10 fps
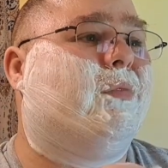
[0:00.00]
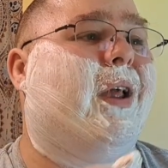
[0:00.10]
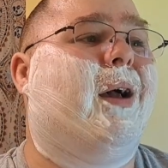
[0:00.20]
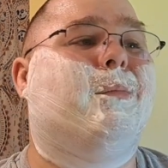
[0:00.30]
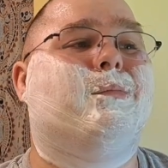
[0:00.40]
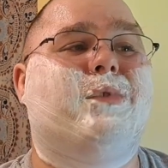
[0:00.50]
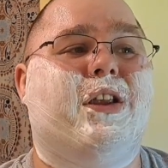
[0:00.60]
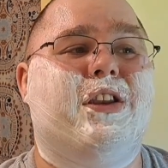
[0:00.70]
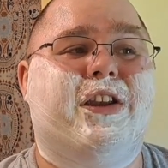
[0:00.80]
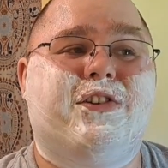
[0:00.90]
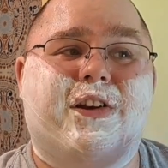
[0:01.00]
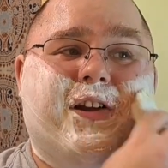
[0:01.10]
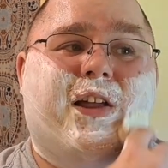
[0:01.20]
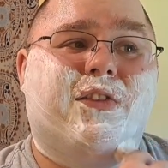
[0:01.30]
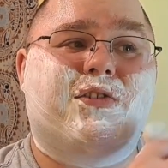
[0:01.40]
Yeah,
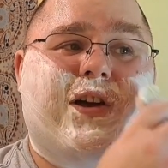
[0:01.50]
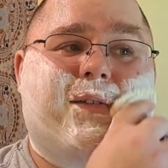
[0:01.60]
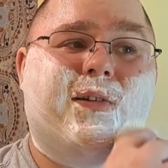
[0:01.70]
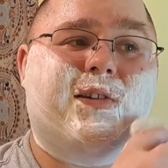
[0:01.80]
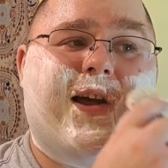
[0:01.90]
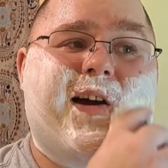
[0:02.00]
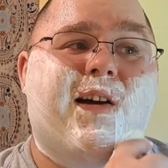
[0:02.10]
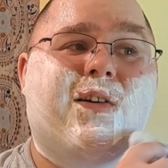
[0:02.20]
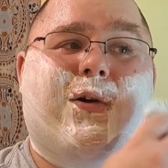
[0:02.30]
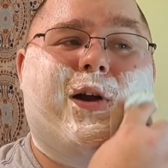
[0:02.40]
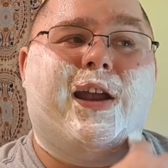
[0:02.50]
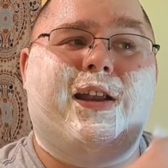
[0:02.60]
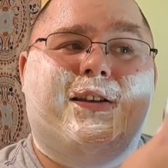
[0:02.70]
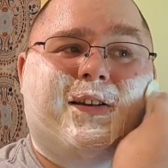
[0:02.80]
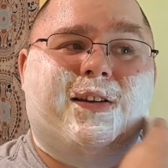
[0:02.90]
condition on stuff is not
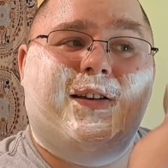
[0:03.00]
great.